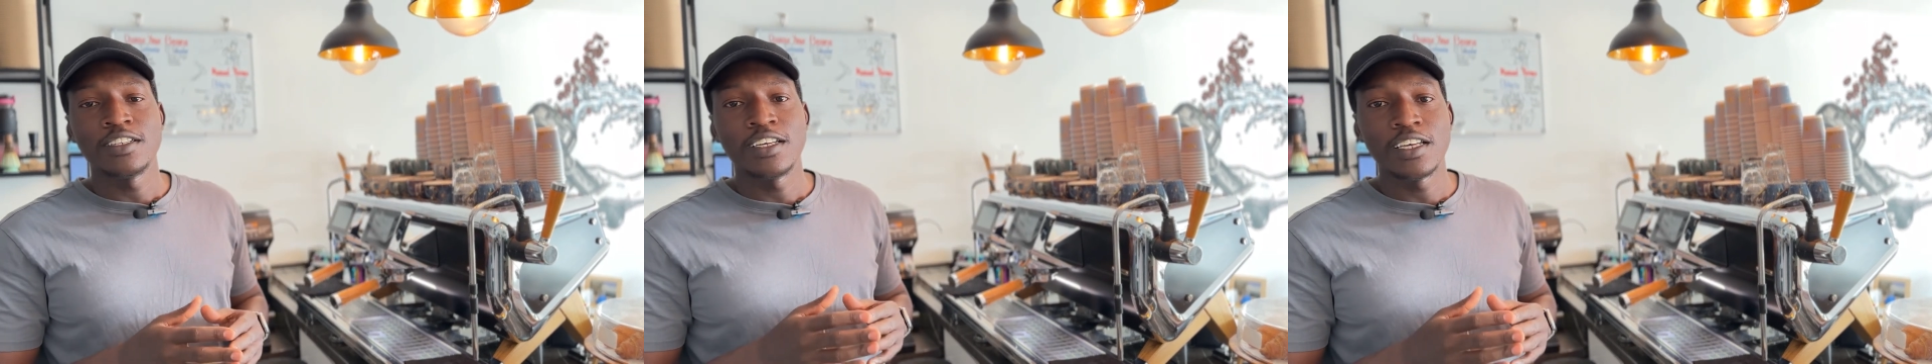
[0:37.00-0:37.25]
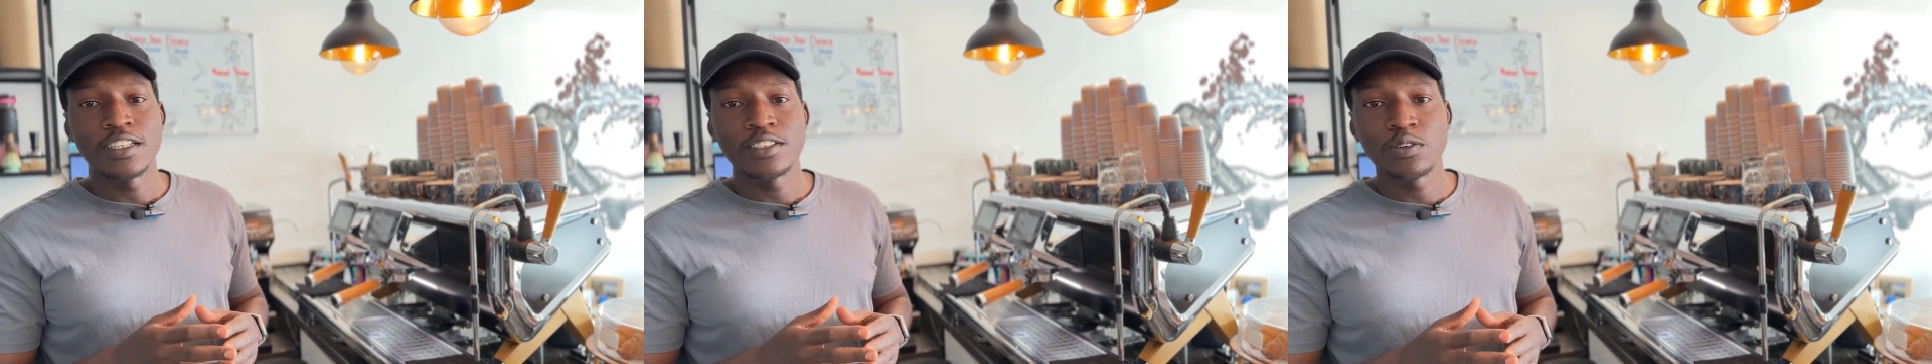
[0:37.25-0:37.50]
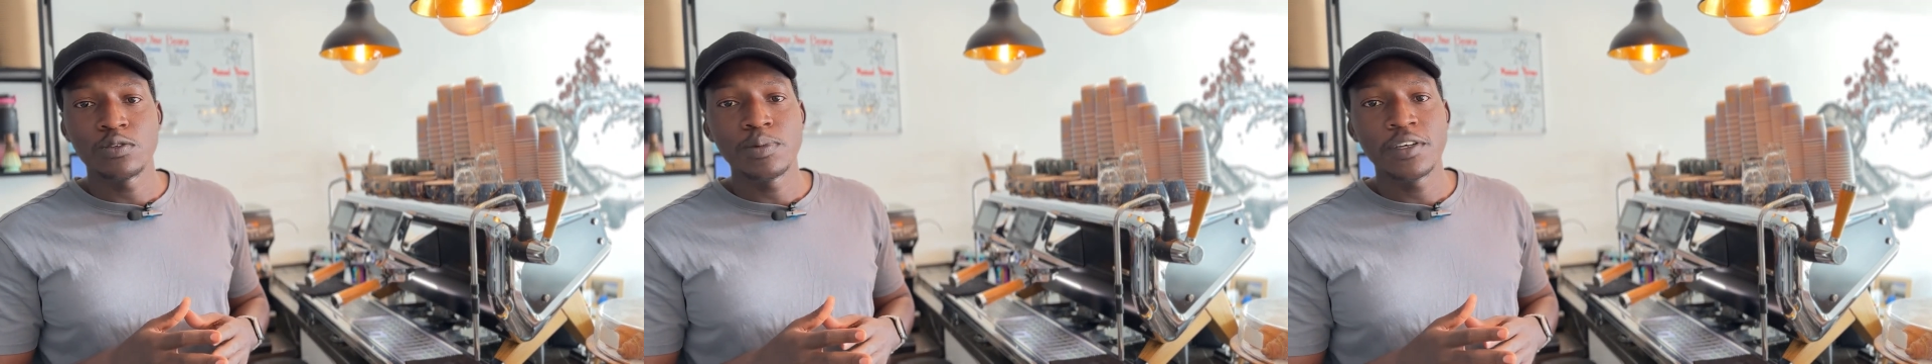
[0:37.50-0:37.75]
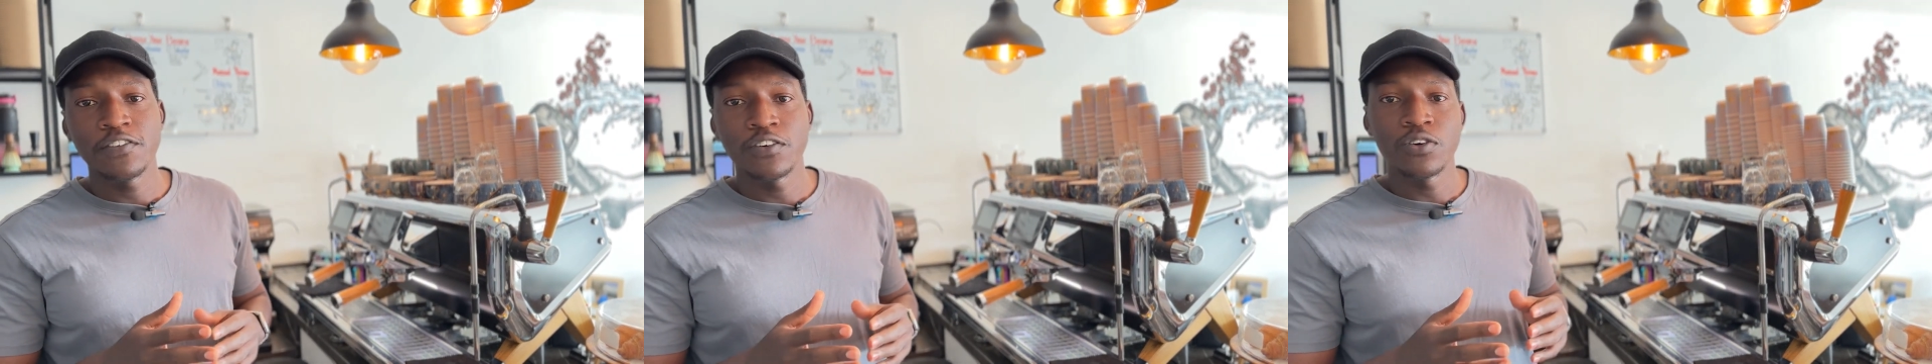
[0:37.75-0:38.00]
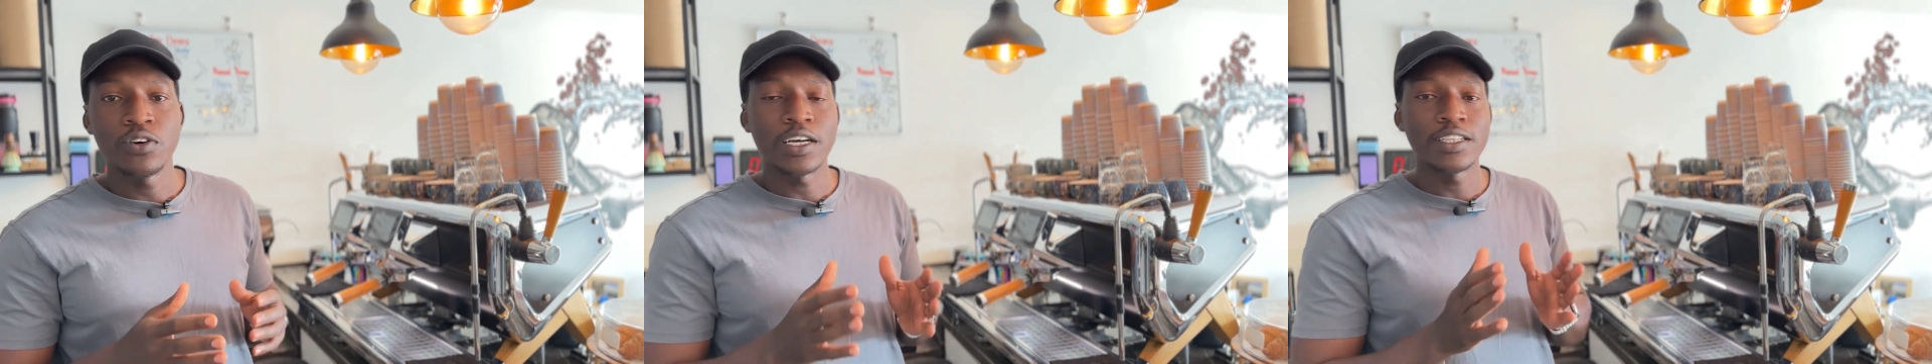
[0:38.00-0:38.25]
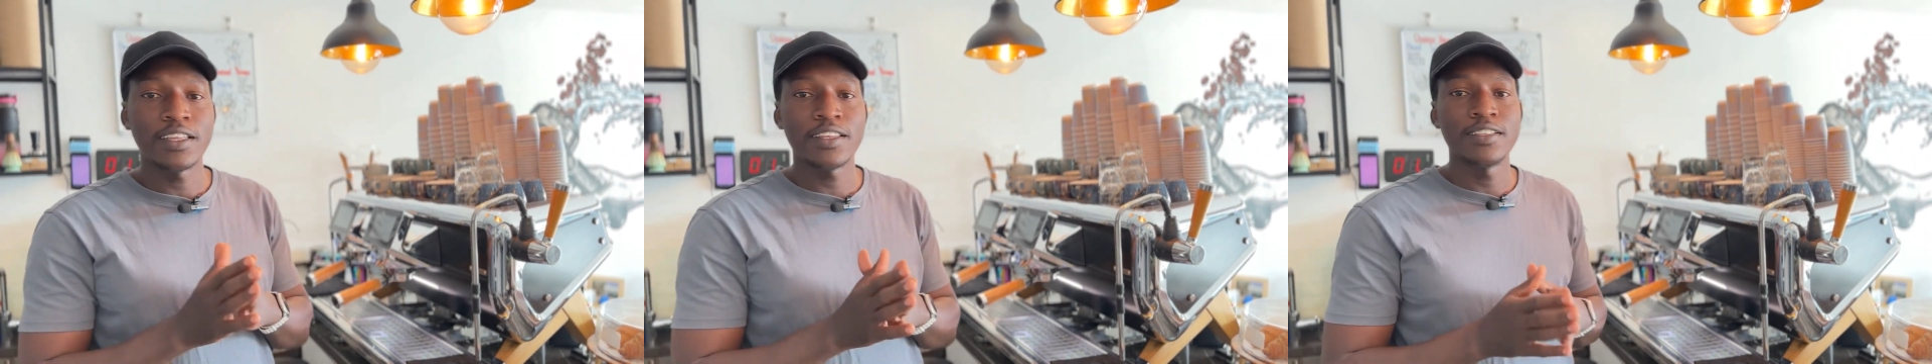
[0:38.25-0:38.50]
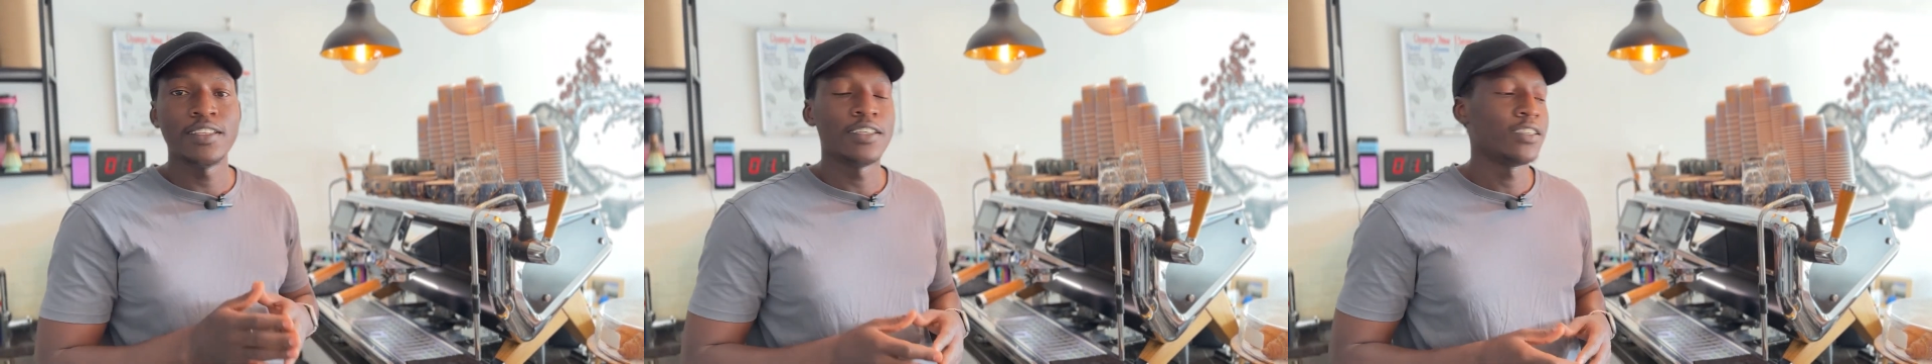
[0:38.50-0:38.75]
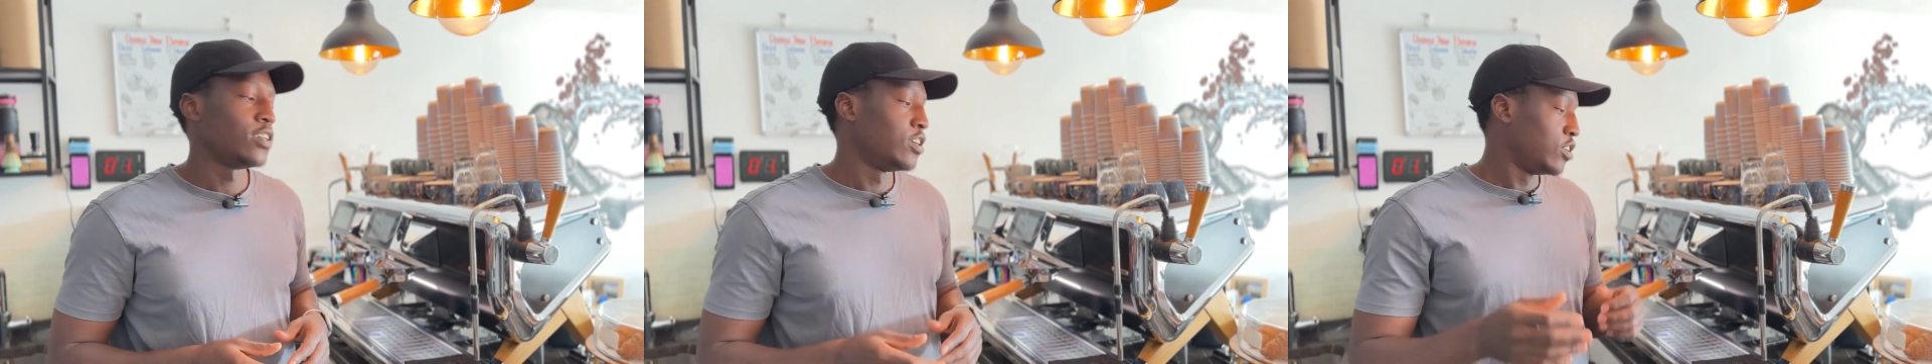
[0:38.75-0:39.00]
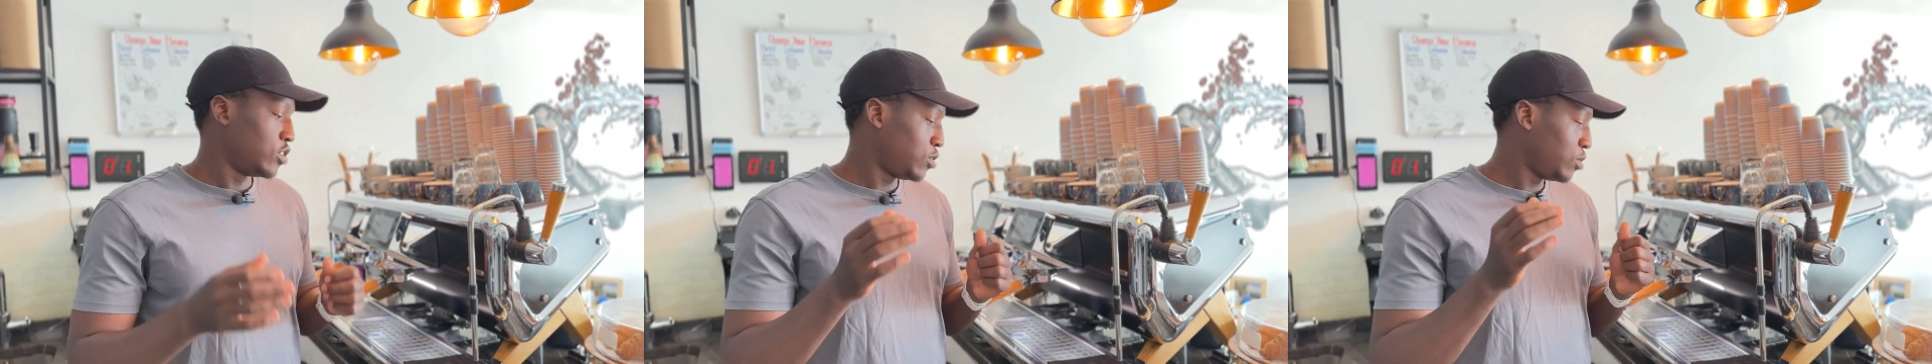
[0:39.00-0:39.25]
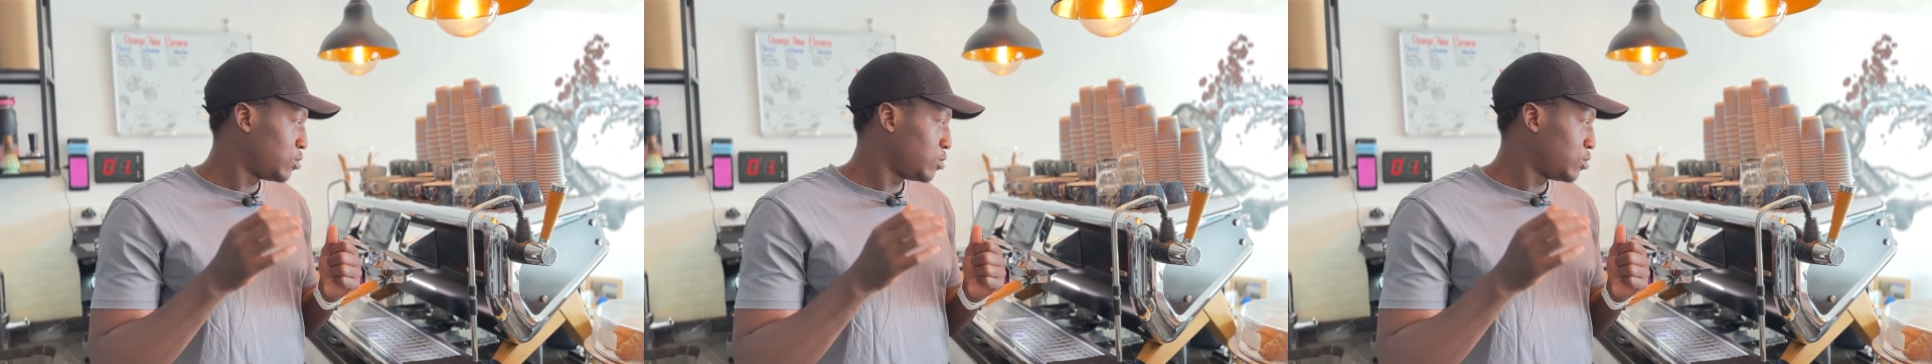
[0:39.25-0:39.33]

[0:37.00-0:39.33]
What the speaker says: it will be for another day. So